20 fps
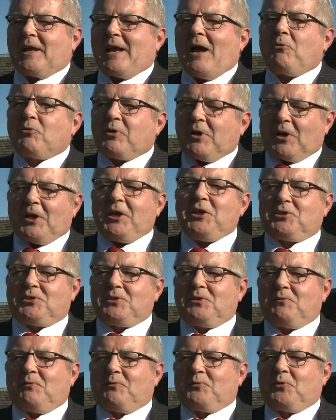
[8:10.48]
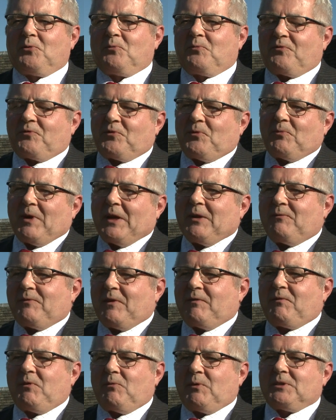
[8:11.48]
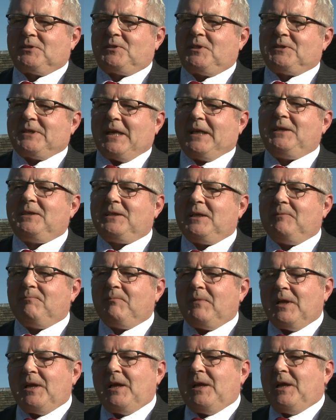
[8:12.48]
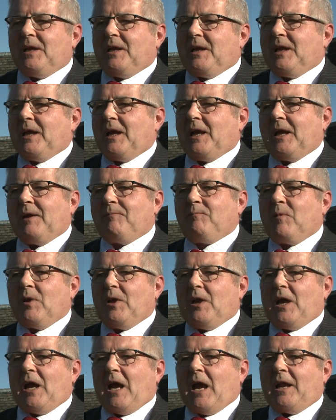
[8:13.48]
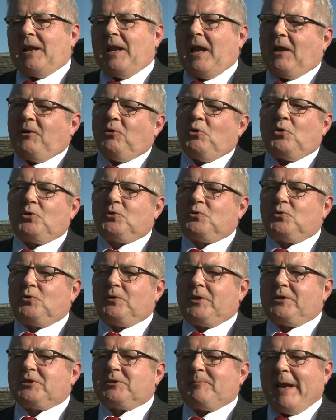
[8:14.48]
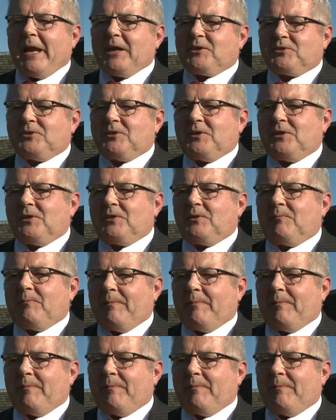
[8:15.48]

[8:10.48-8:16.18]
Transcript: calculation from, from Link 51's design team. Um, and then the ongoing inspection